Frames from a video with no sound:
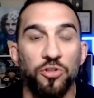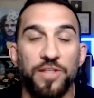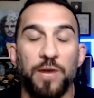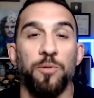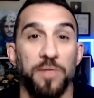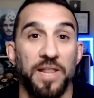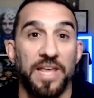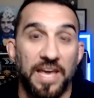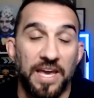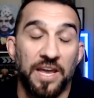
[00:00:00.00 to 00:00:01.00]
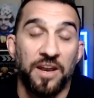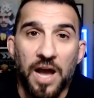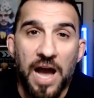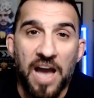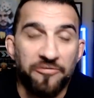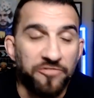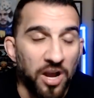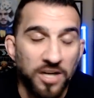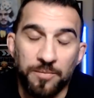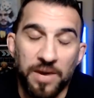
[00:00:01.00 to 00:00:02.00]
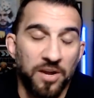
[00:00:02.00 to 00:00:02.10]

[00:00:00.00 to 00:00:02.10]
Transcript: that we're playing in i've talked about it